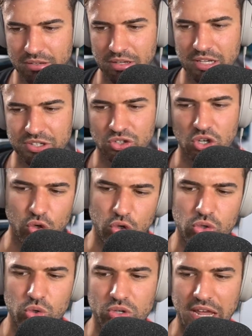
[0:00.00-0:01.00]
song
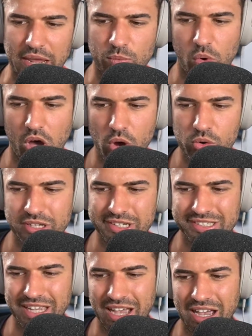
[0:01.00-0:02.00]
called A Wild
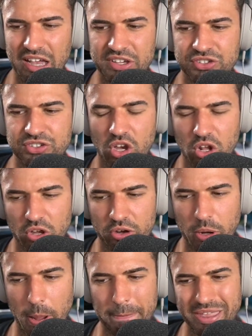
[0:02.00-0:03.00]
Guitar Solo
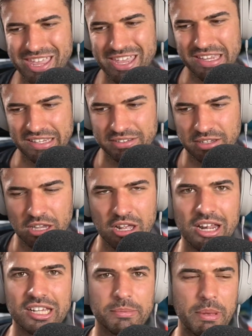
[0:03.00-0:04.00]
Appears.
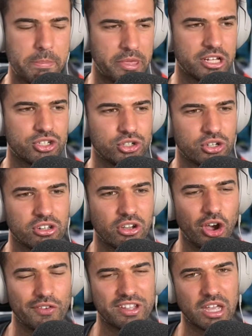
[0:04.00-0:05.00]
And it's about Pikachu
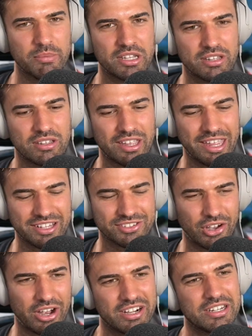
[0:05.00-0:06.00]
overcoming
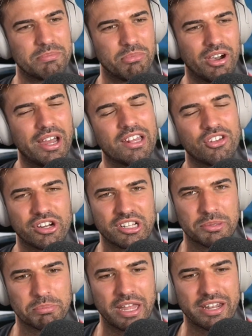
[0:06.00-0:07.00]
anxiety by learning to
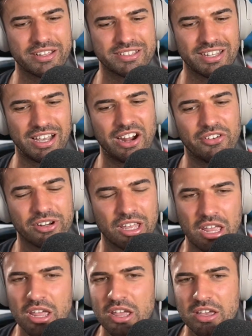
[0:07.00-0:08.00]
play the guitar. And
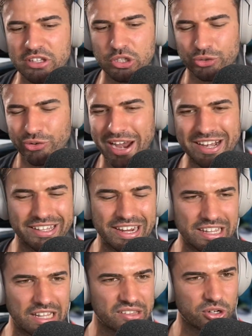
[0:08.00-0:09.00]
the trainer getting
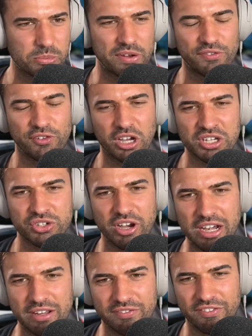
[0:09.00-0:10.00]
a little bit
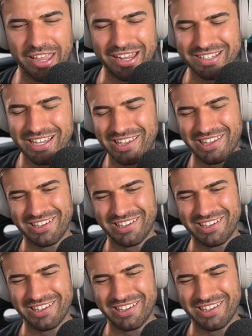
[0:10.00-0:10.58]
frustrated that